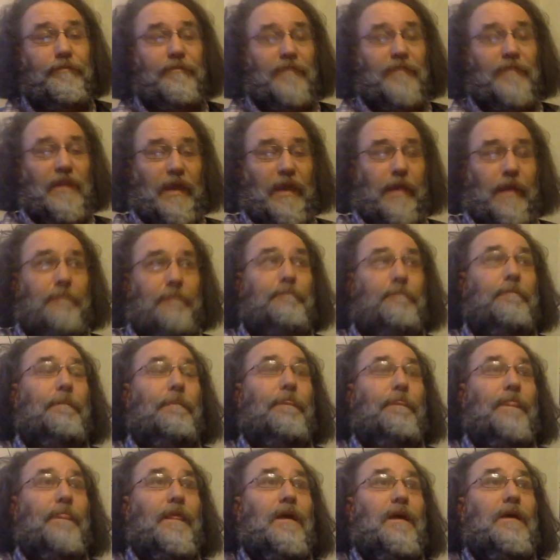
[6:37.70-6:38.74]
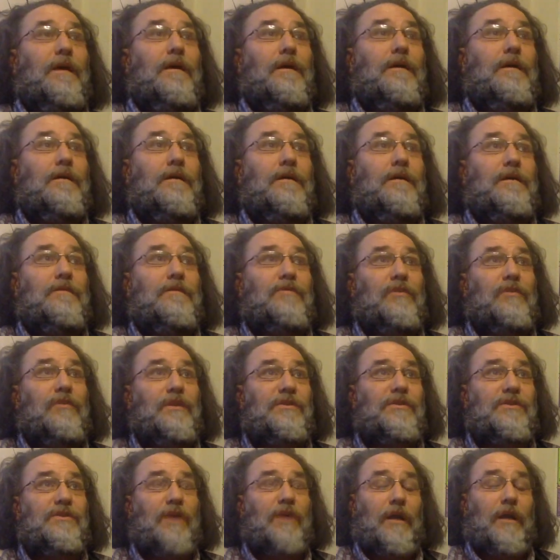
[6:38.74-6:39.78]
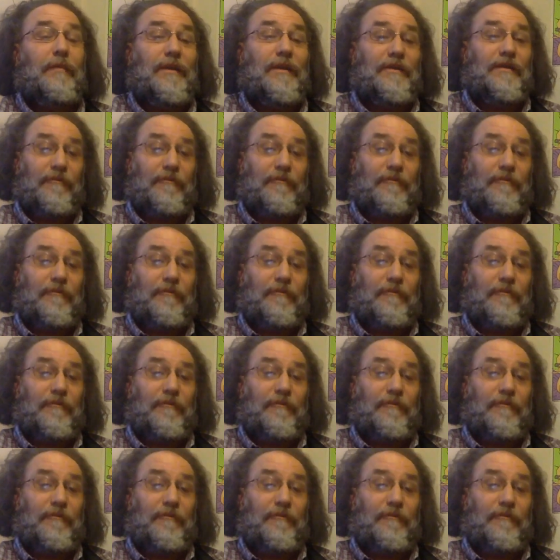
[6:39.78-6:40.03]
Okay, so let's talk about